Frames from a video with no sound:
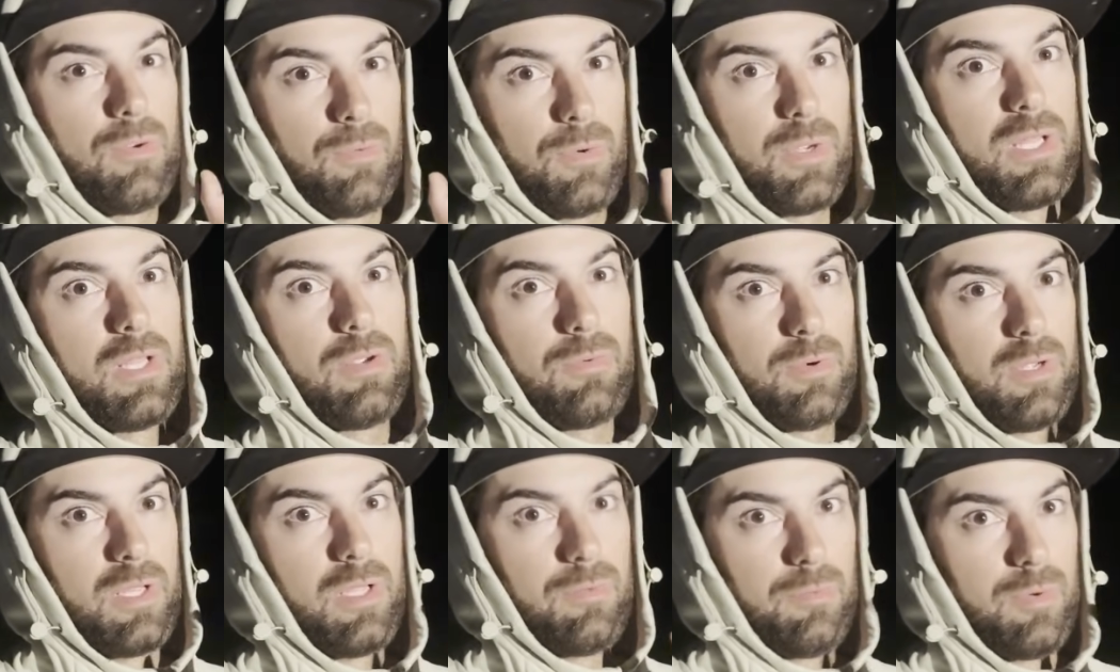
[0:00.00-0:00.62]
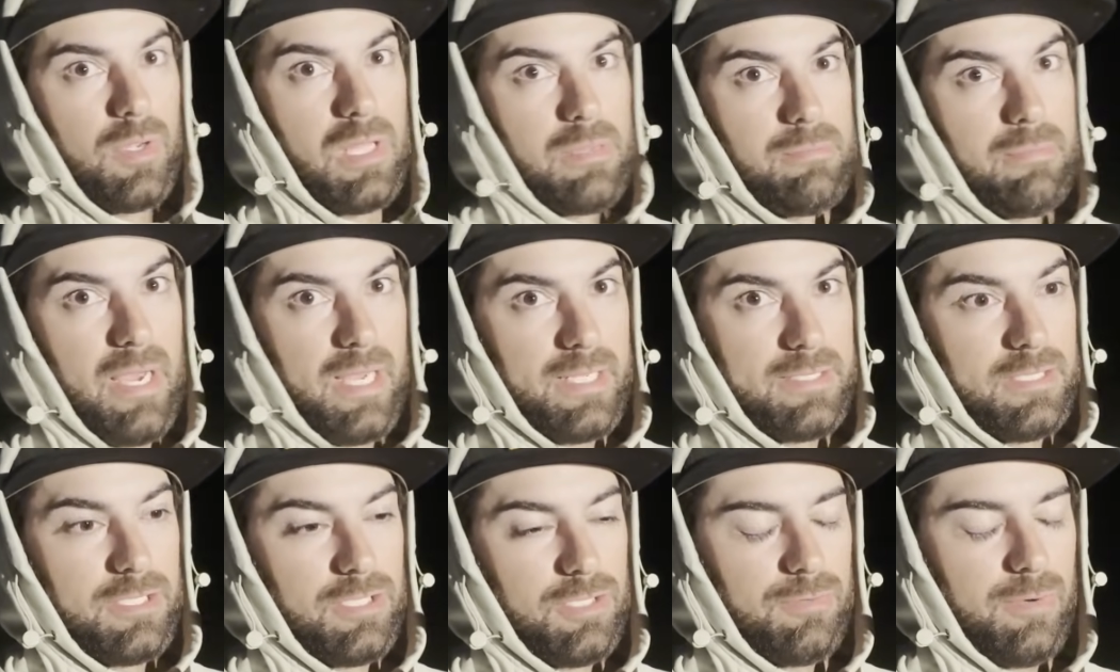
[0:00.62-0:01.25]
really, really, really
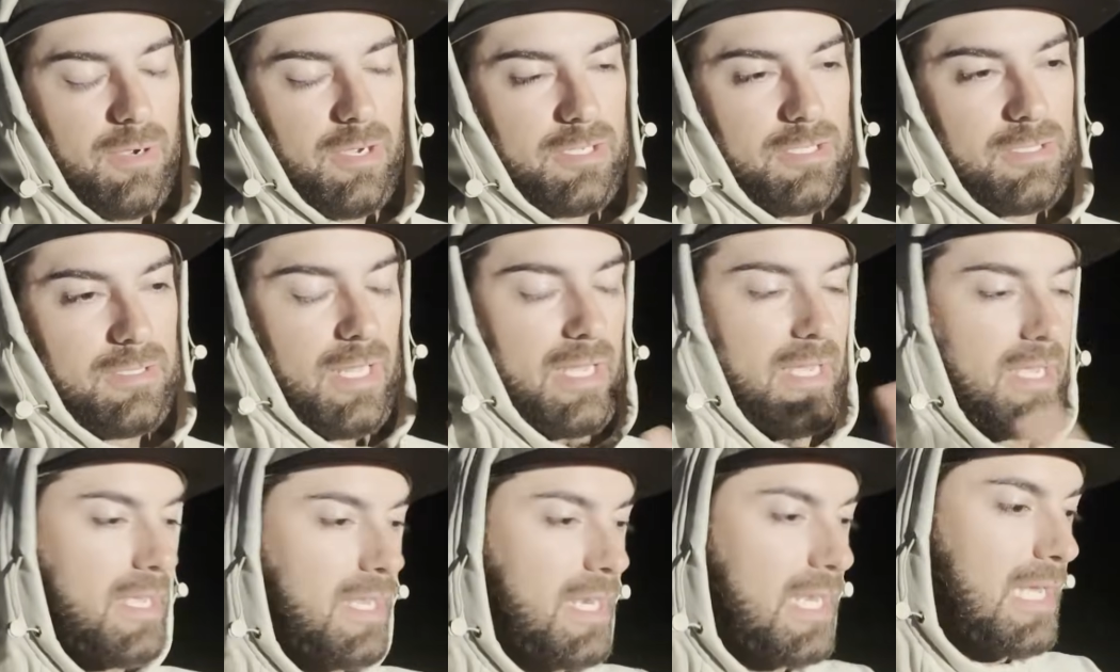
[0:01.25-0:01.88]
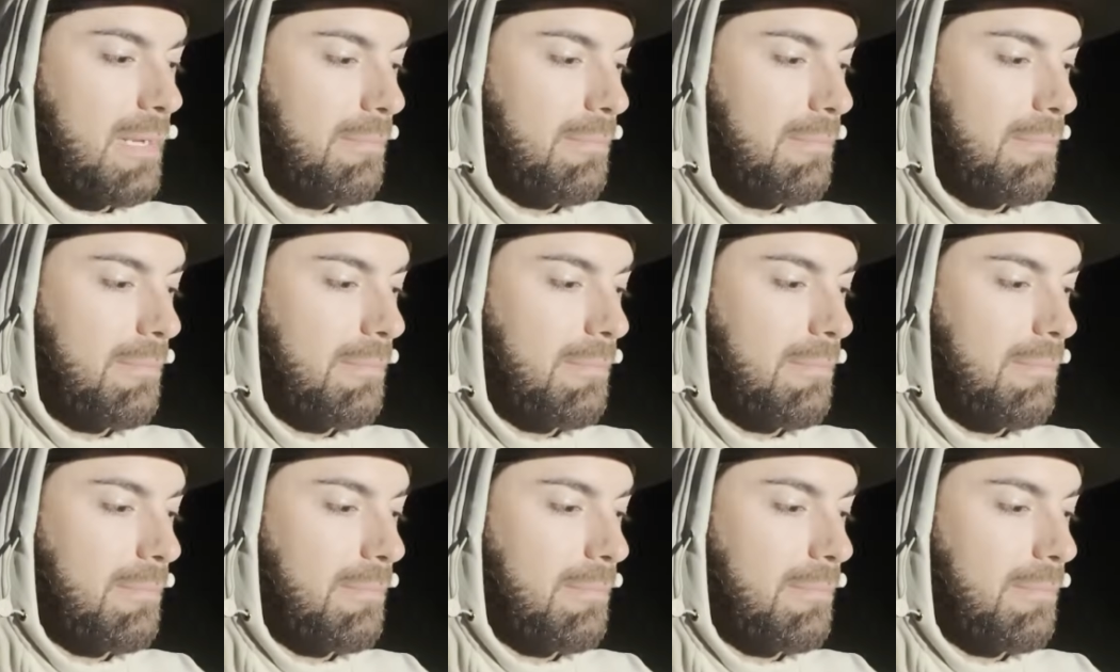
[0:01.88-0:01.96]
bad situation, like getting